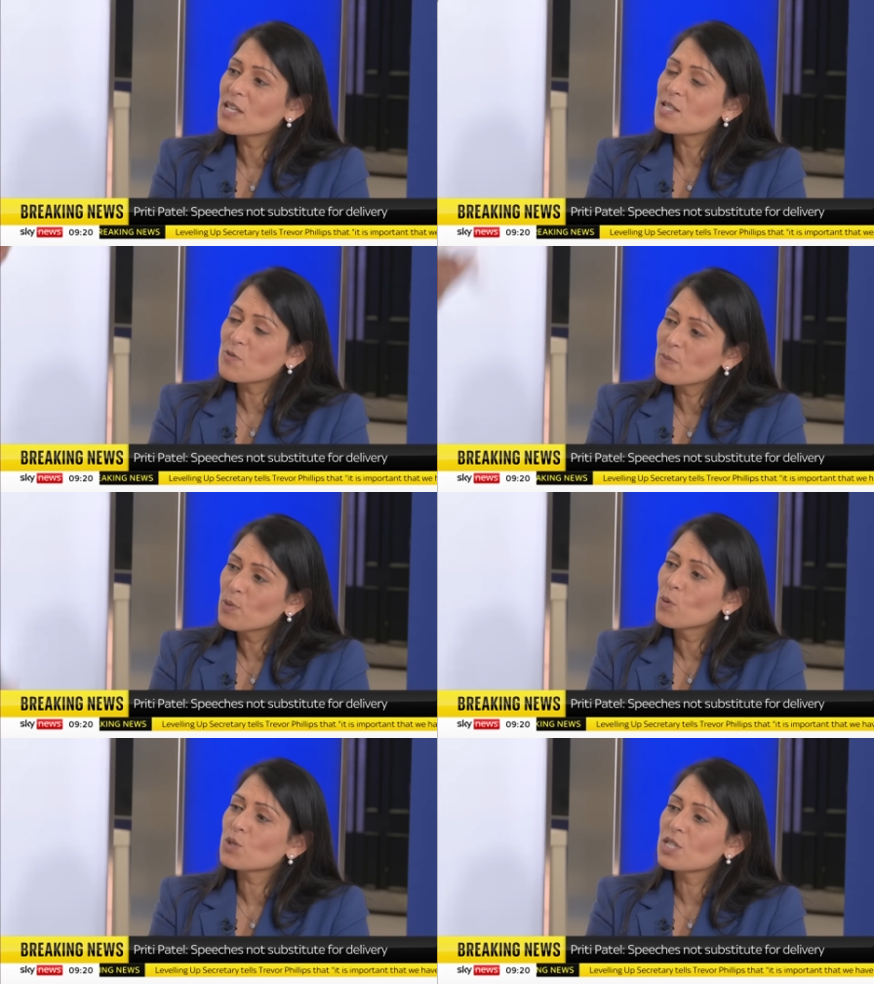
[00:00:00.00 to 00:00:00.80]
these are
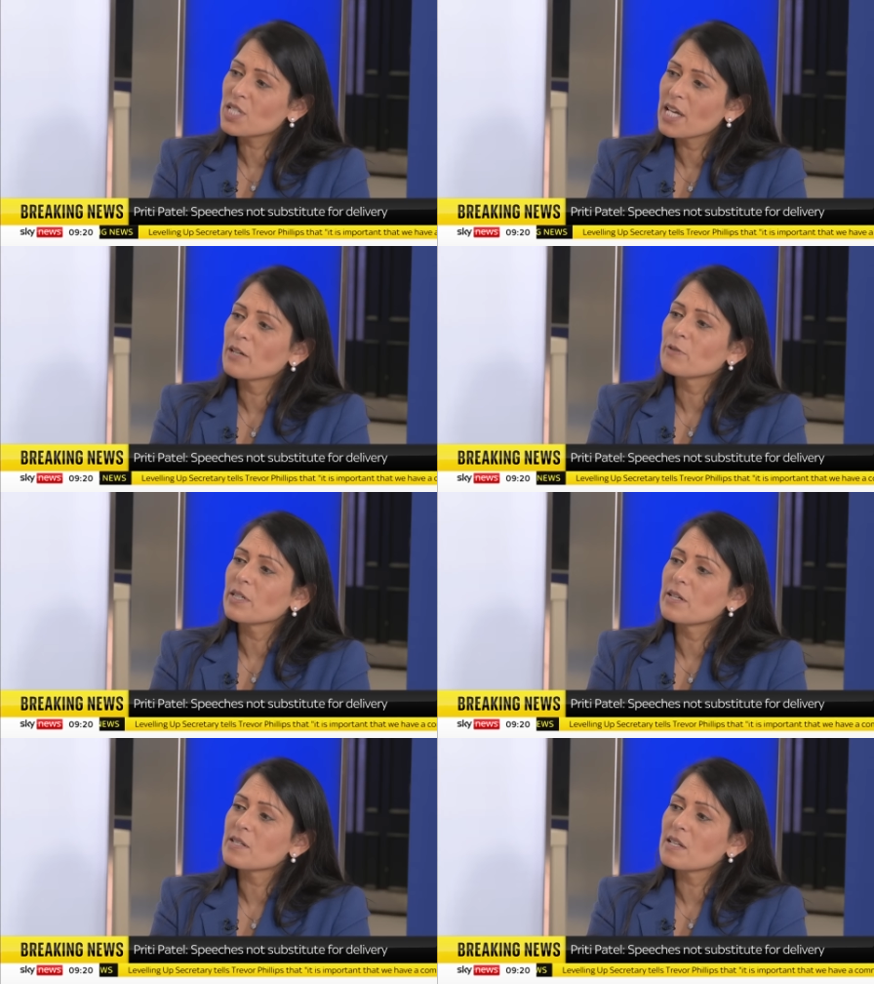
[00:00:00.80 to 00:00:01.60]
important
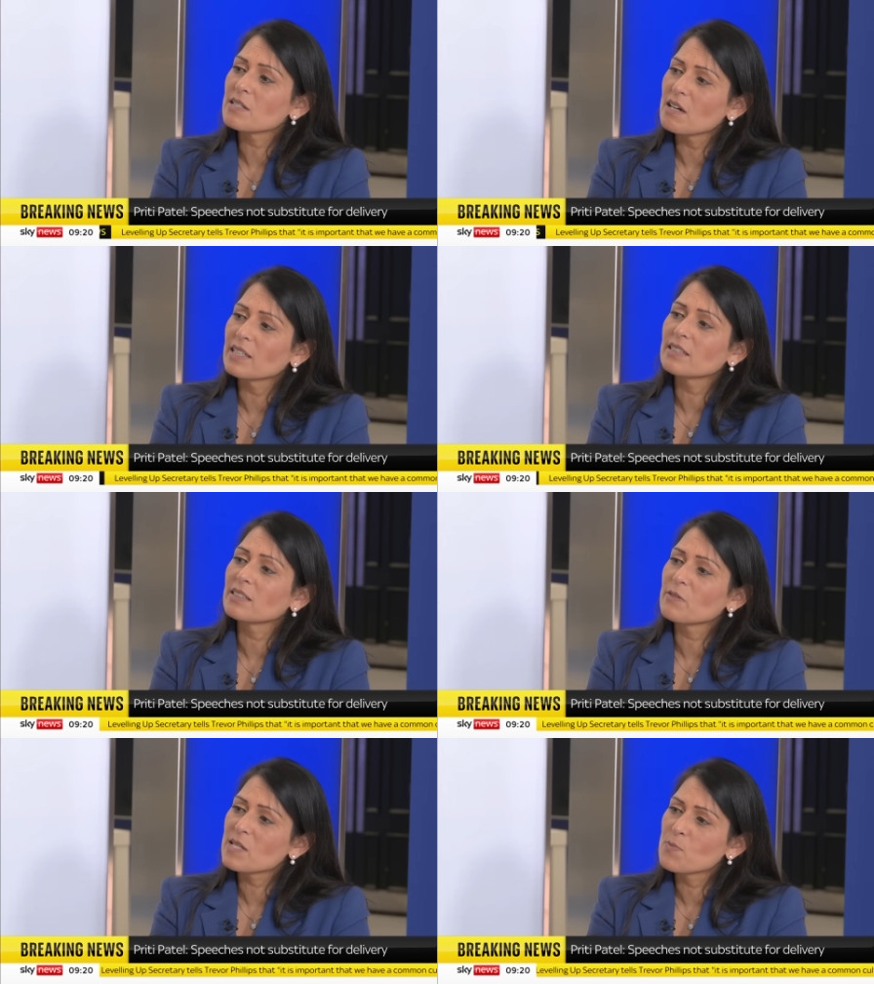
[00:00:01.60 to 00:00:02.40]
areas, and I
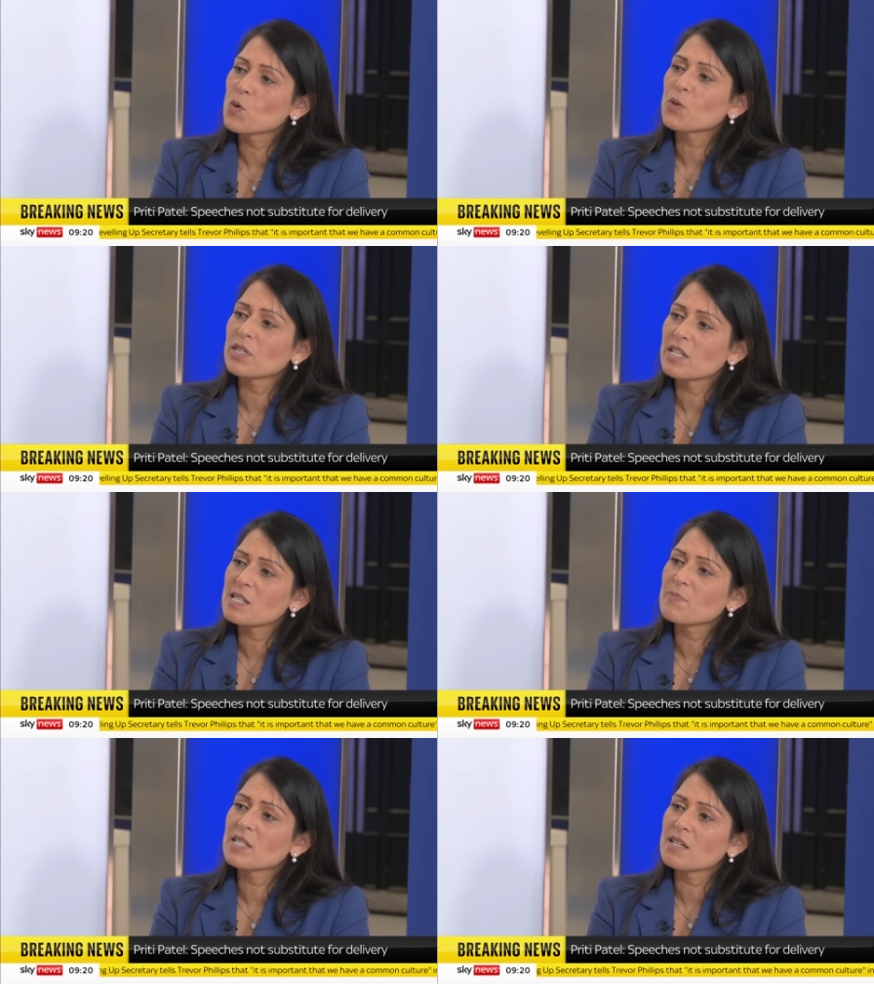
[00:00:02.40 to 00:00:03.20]
think there is more that
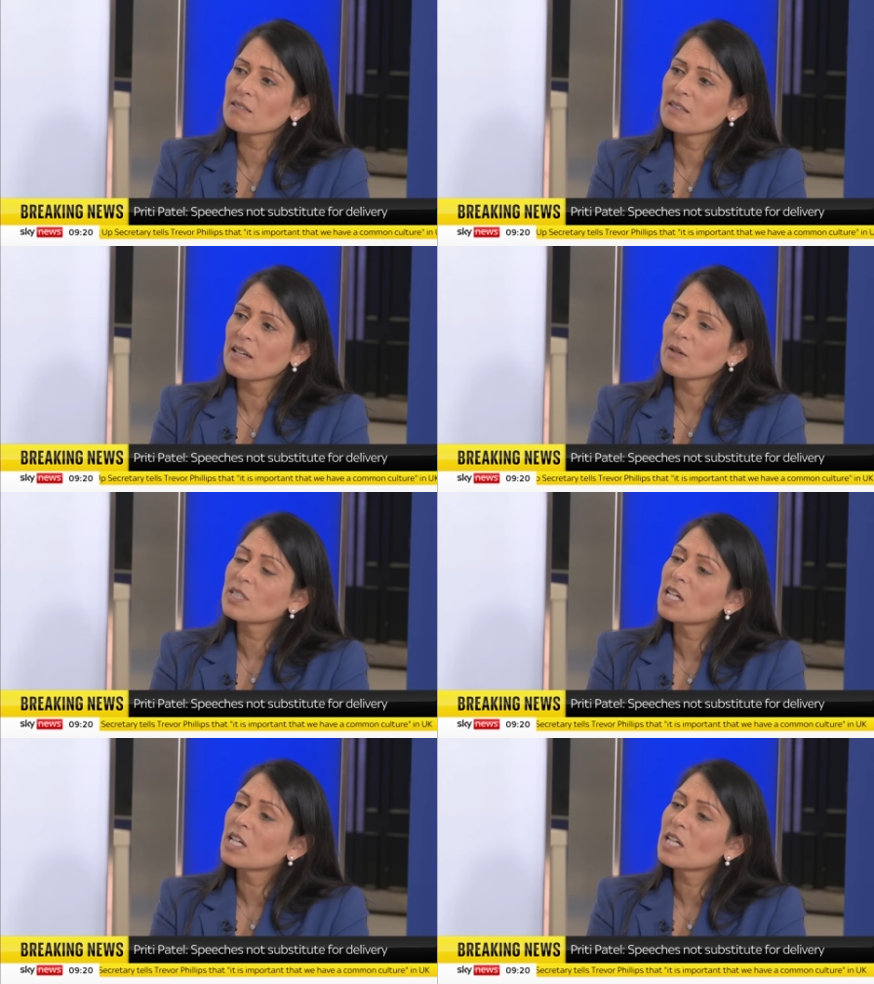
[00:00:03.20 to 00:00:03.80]
needs to be done there. Okay.